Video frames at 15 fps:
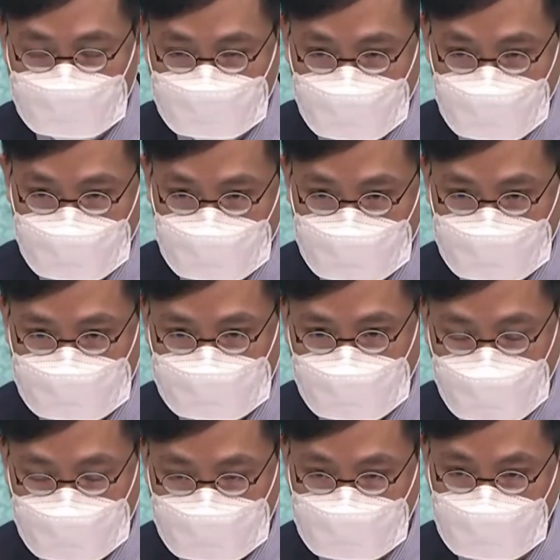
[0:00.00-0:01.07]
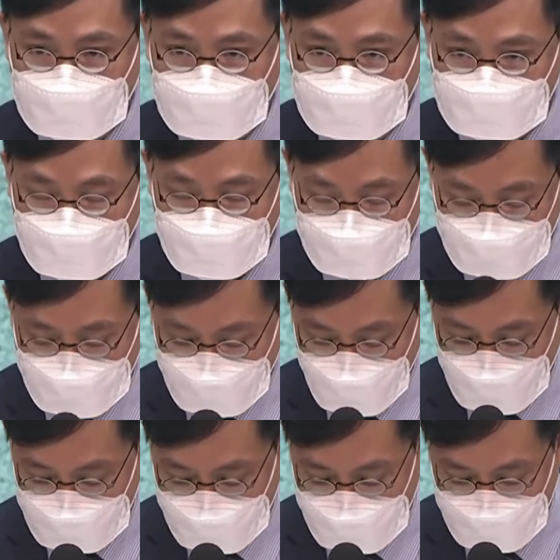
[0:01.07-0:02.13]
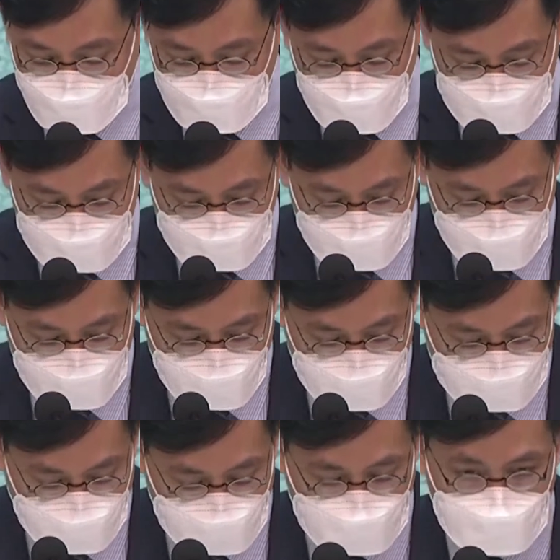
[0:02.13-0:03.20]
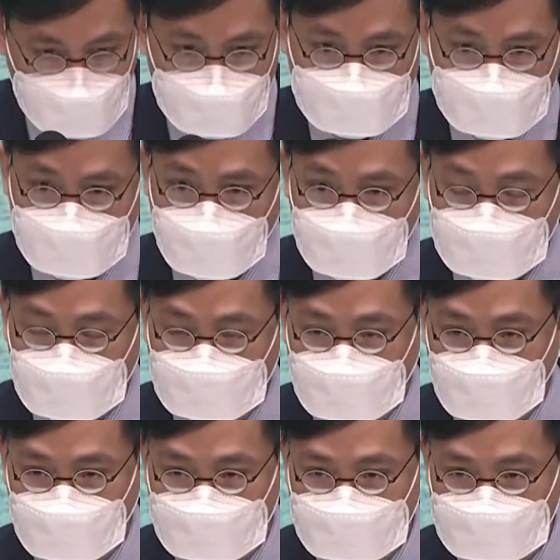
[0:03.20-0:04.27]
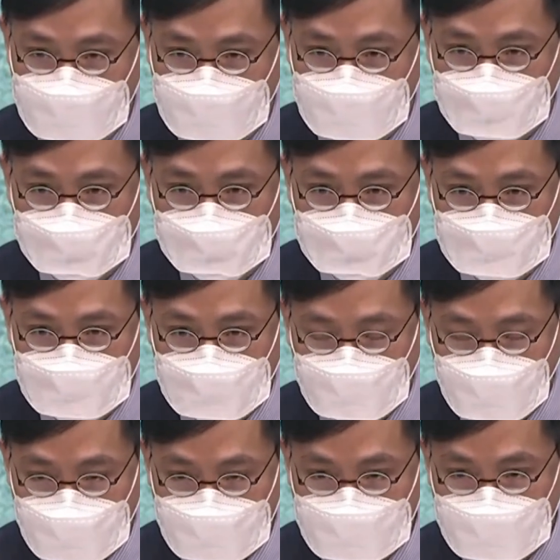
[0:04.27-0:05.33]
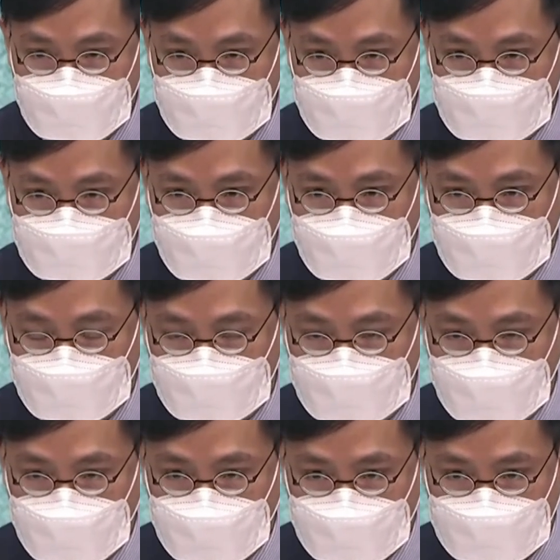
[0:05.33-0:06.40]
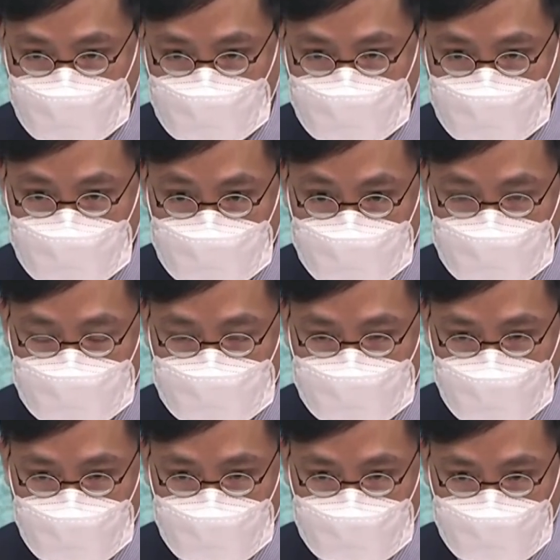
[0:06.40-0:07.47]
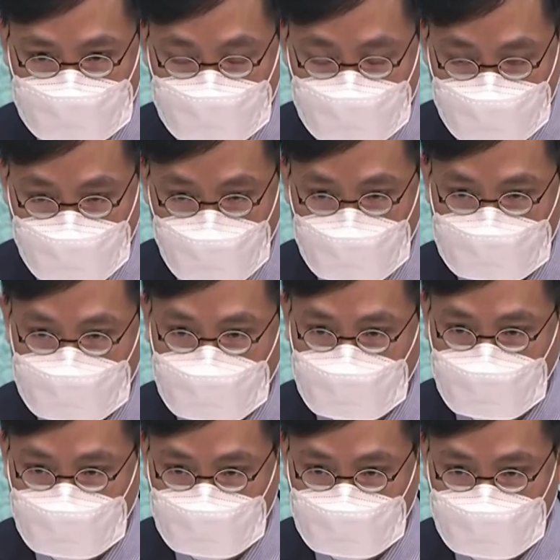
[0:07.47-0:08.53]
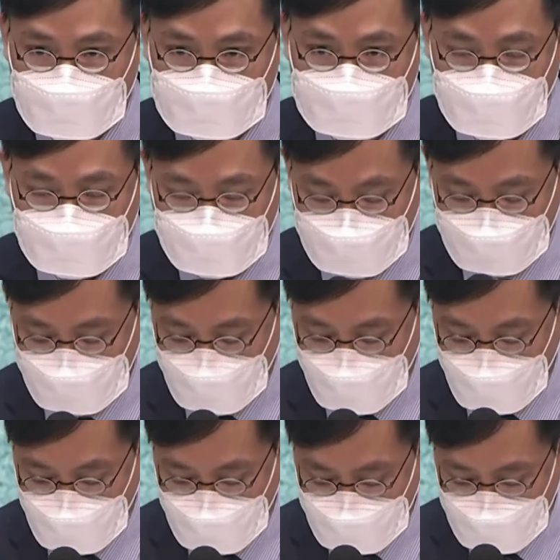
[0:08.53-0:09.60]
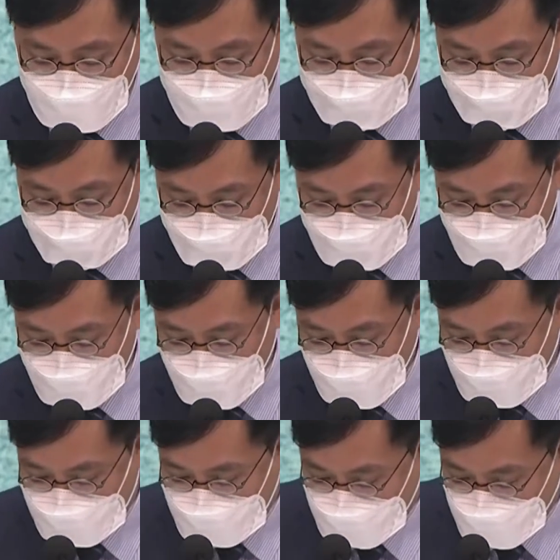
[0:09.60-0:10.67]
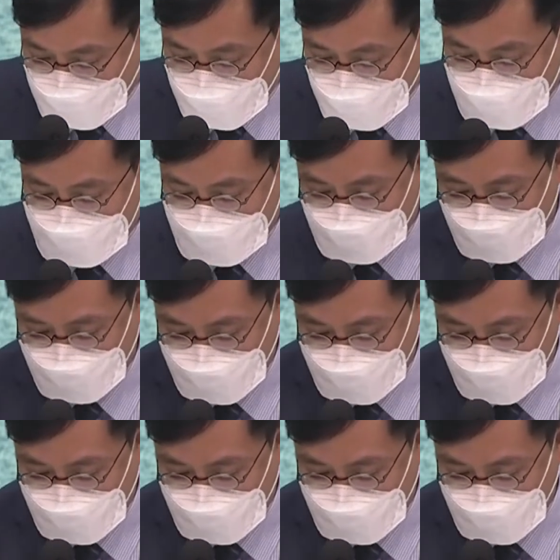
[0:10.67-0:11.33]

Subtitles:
are also working on buildings where the sewage samples is found to have a high level of virus. So we would like